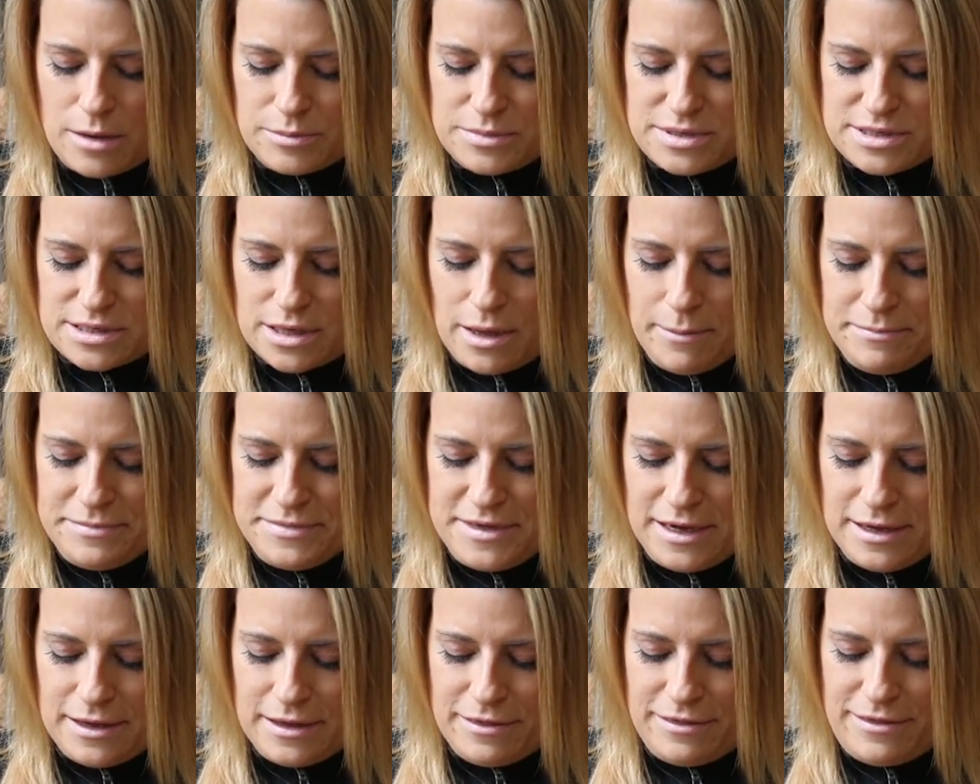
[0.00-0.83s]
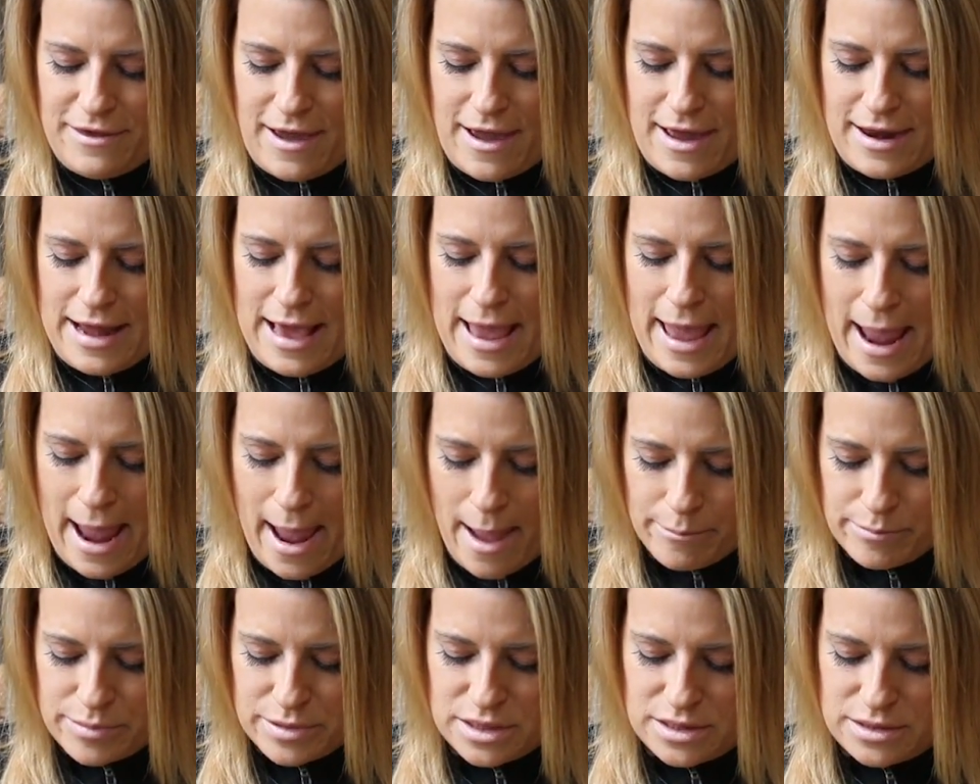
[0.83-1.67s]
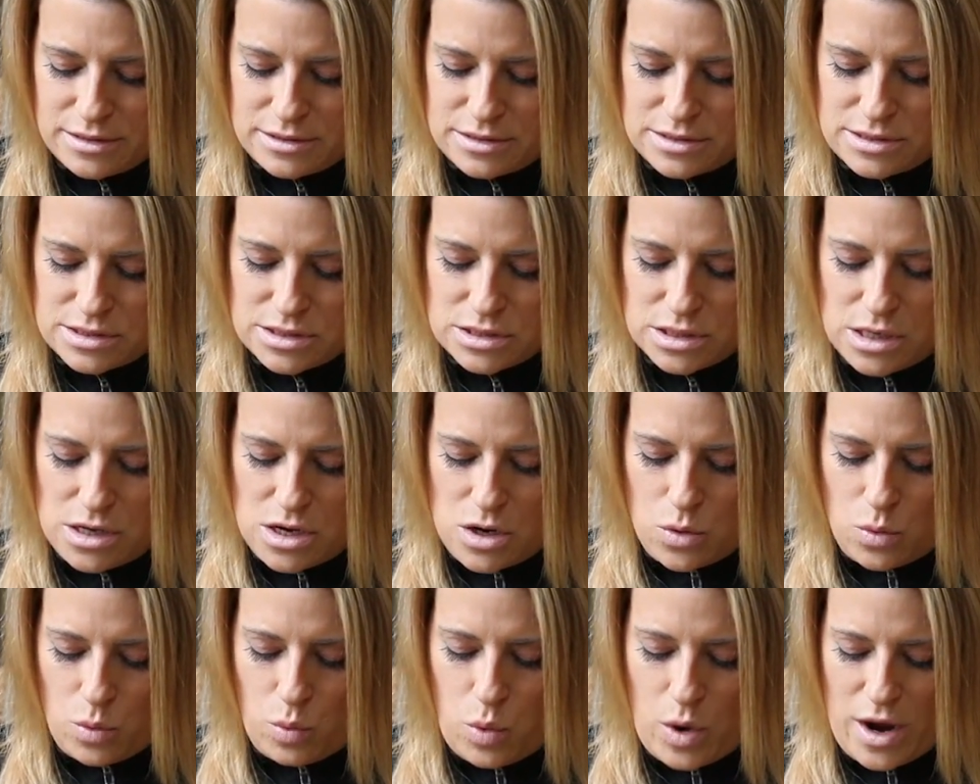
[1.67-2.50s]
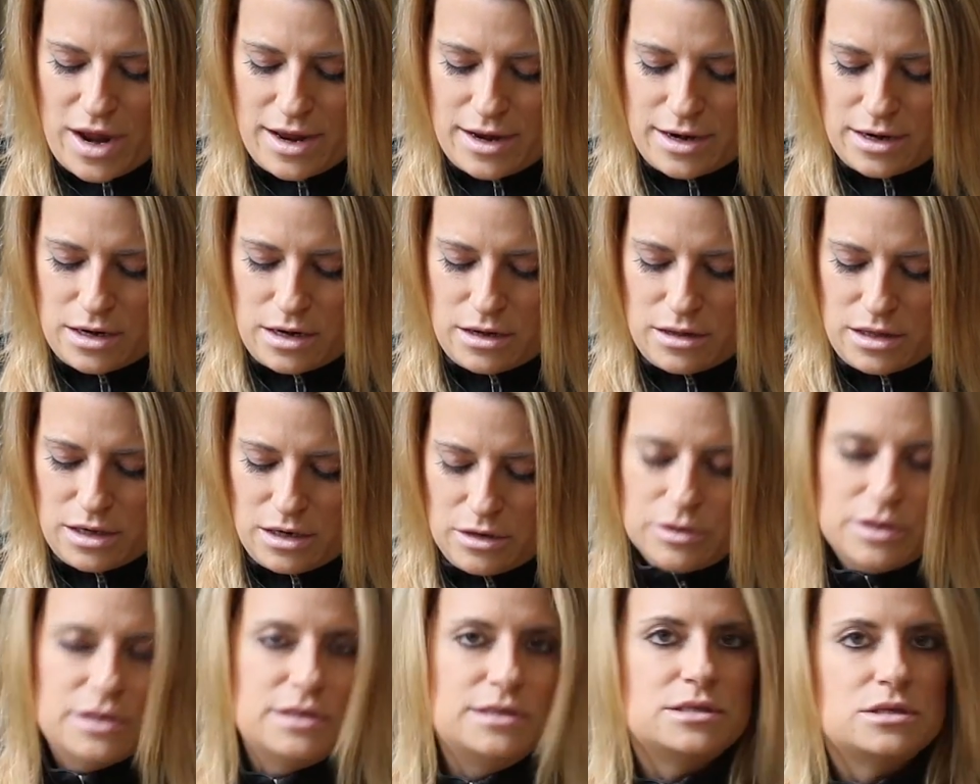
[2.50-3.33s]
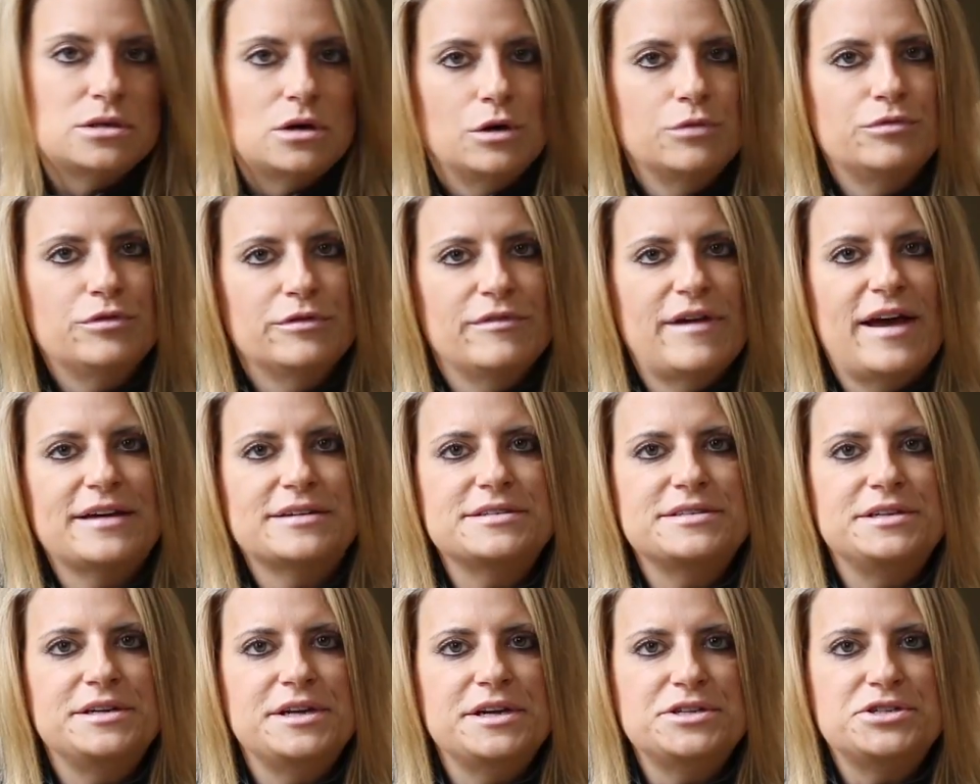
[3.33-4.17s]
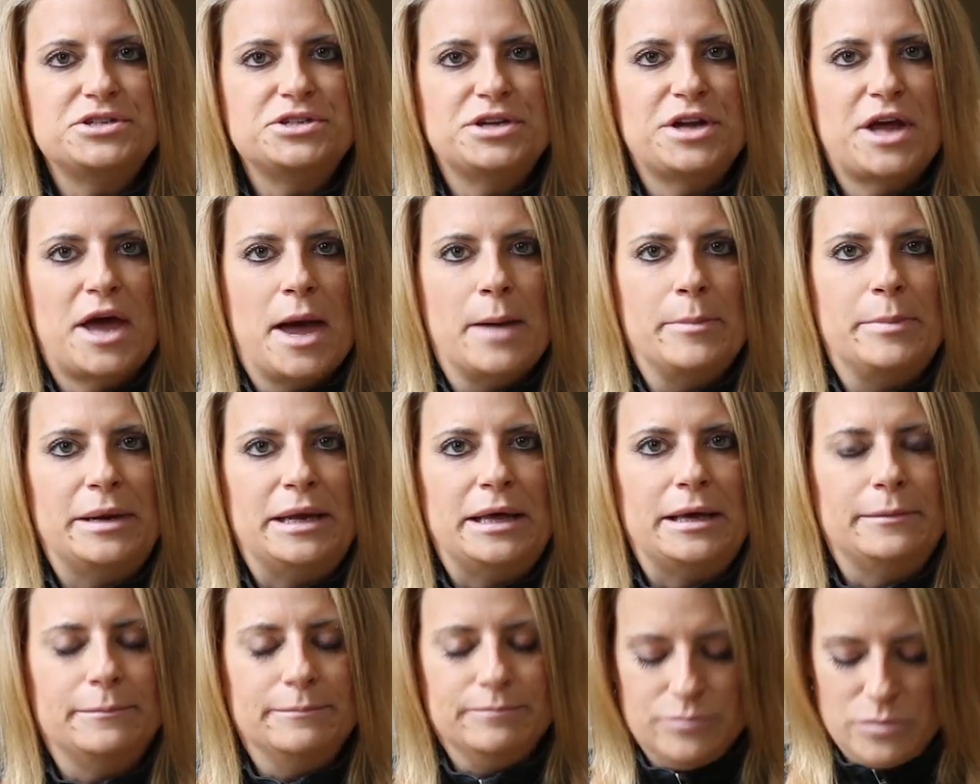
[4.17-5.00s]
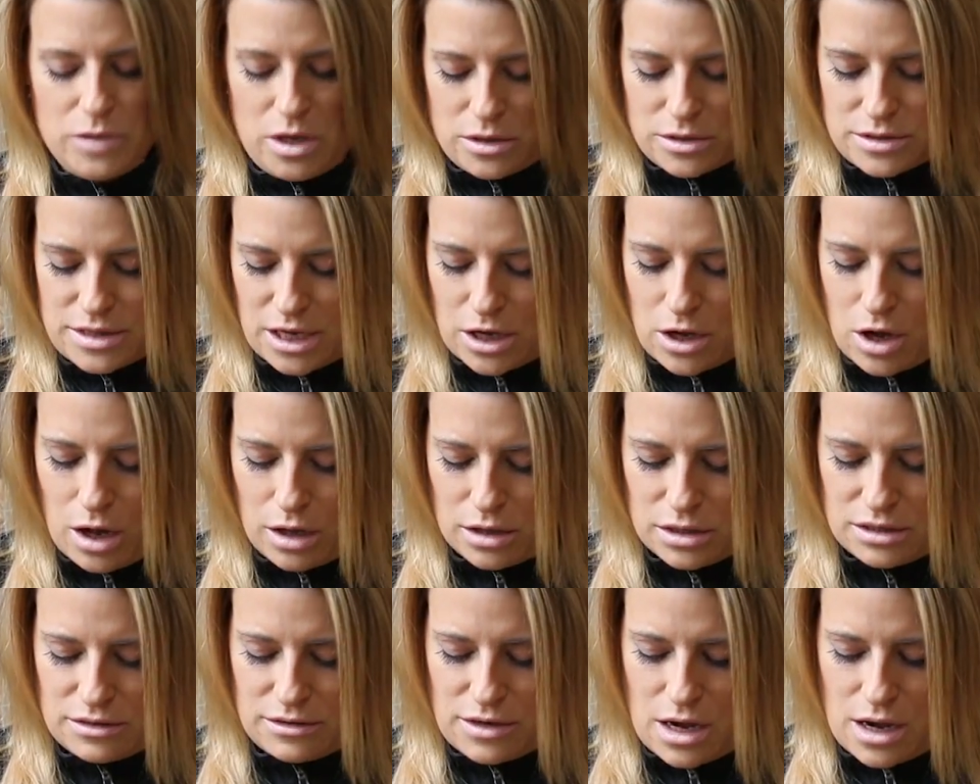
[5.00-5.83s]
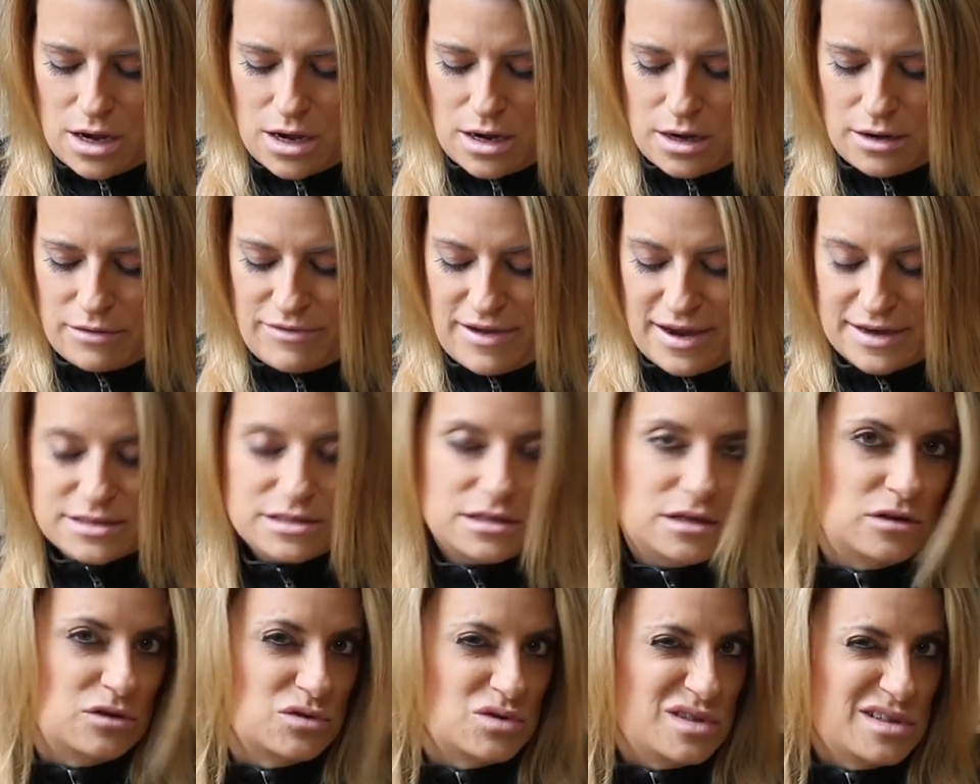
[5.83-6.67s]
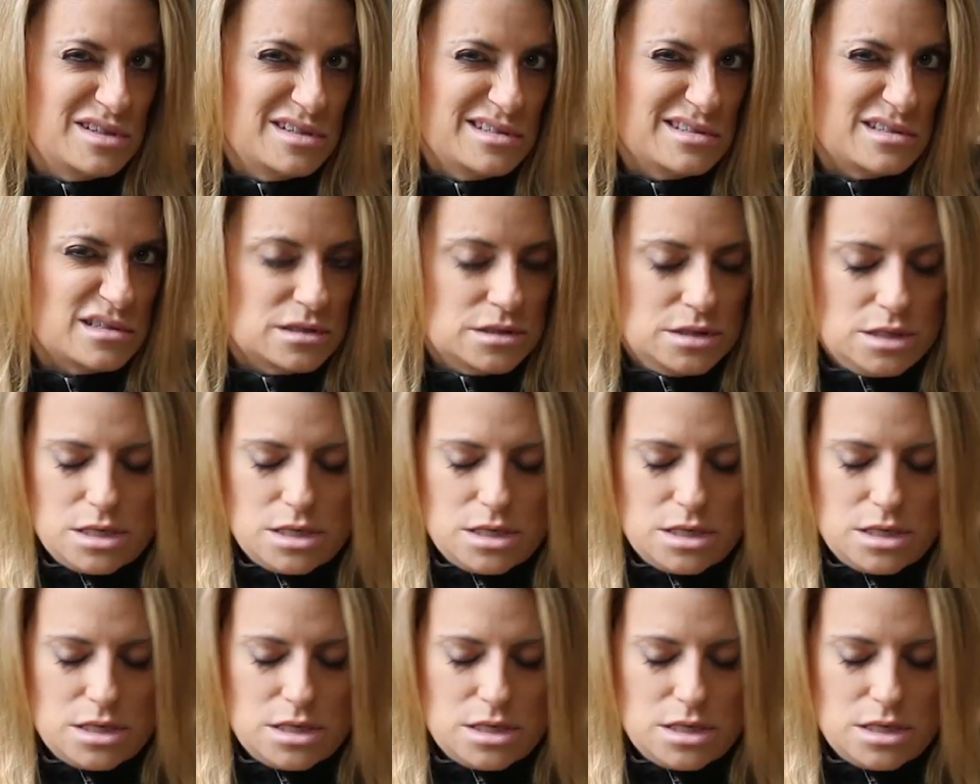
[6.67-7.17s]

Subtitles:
Something that happens when there is over-vaccination happening. They call it vaccinosis.